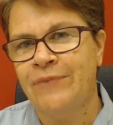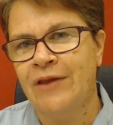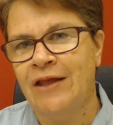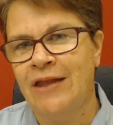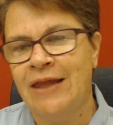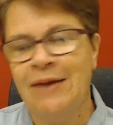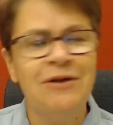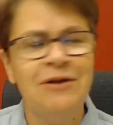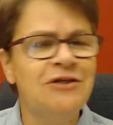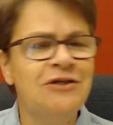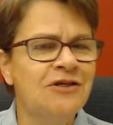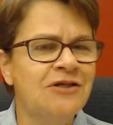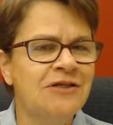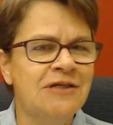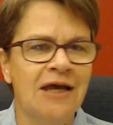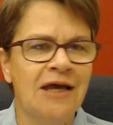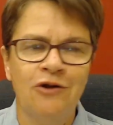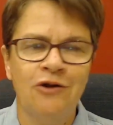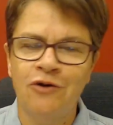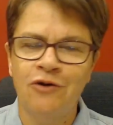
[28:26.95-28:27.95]
Let me just
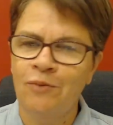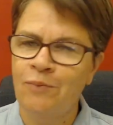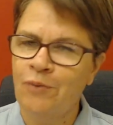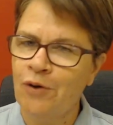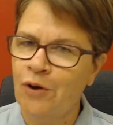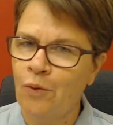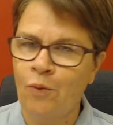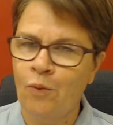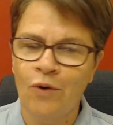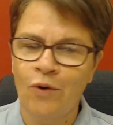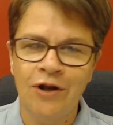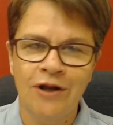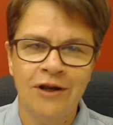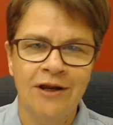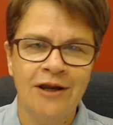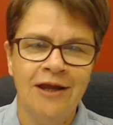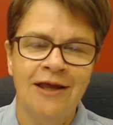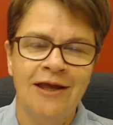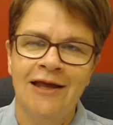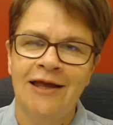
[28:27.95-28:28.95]
tell you about one,
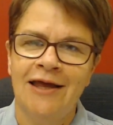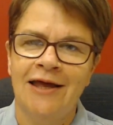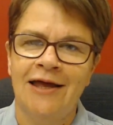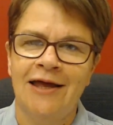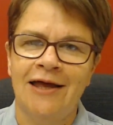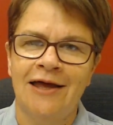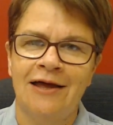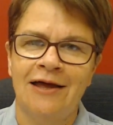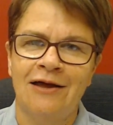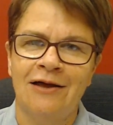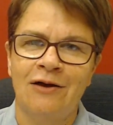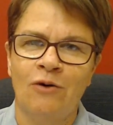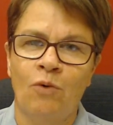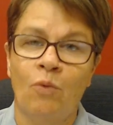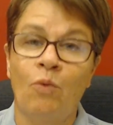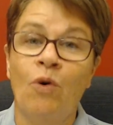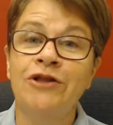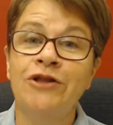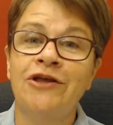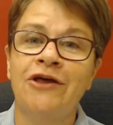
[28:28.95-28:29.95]
uh,
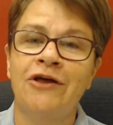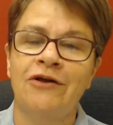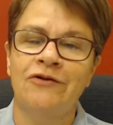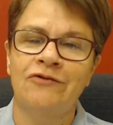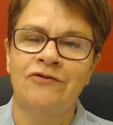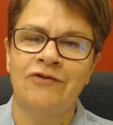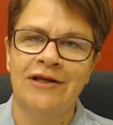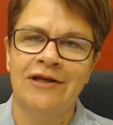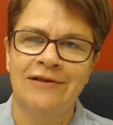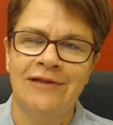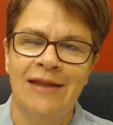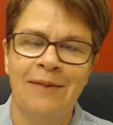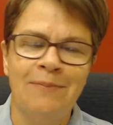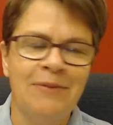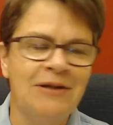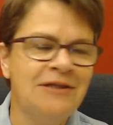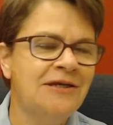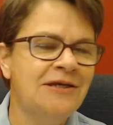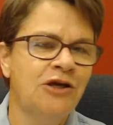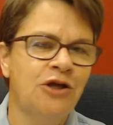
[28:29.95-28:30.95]
one country. Let
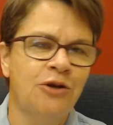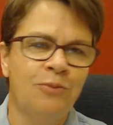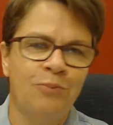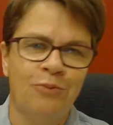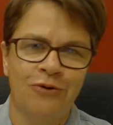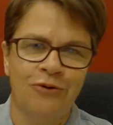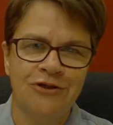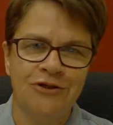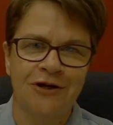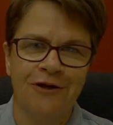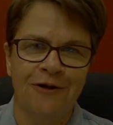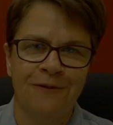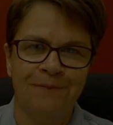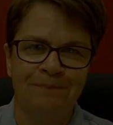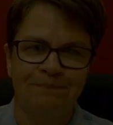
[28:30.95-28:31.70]
me take you to Portugal.